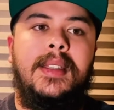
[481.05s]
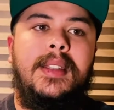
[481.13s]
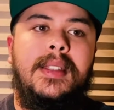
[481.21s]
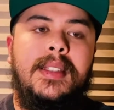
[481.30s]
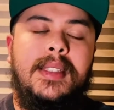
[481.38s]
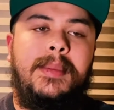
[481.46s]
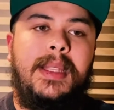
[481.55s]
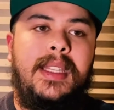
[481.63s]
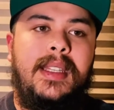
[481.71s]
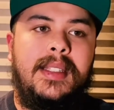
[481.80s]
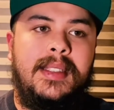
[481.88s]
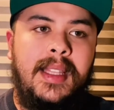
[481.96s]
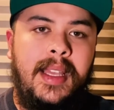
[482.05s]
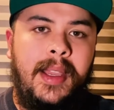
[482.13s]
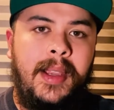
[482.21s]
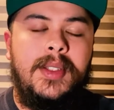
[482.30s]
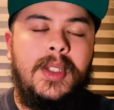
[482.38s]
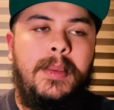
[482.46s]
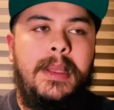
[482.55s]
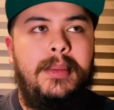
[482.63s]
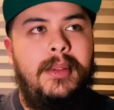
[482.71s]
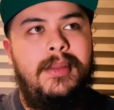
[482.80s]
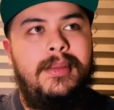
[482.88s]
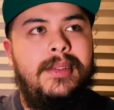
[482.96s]
to something he does there. So
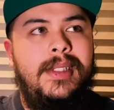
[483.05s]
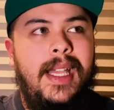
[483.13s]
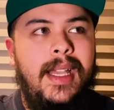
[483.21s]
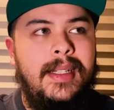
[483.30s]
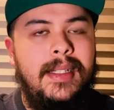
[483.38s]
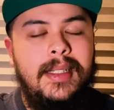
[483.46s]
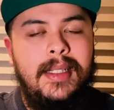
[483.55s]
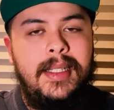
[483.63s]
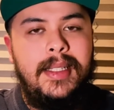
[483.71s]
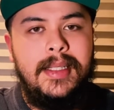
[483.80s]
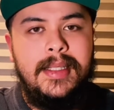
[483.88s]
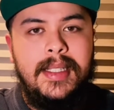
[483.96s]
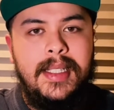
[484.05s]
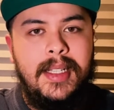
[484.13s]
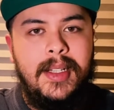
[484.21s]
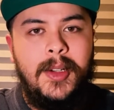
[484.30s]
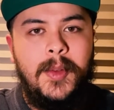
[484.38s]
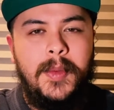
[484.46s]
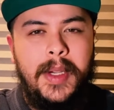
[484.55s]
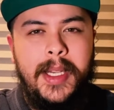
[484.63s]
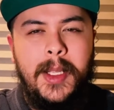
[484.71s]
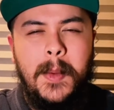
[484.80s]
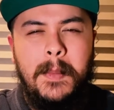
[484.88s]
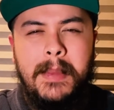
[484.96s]
people technically get to hear
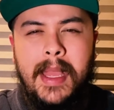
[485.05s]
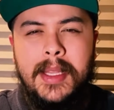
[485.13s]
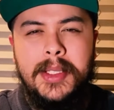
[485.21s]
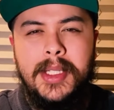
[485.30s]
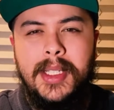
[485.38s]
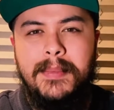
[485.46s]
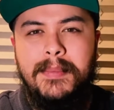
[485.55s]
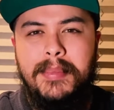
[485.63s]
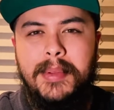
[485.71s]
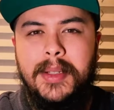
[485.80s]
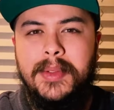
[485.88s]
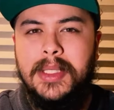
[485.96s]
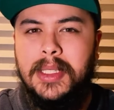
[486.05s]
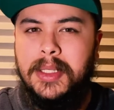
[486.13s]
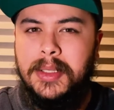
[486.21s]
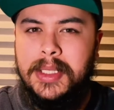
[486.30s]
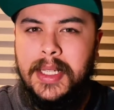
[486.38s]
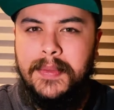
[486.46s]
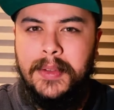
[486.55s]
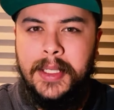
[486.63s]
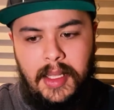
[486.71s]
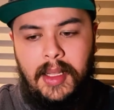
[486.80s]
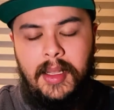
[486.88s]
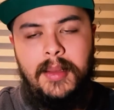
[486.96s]
radio magic, but it was a little different.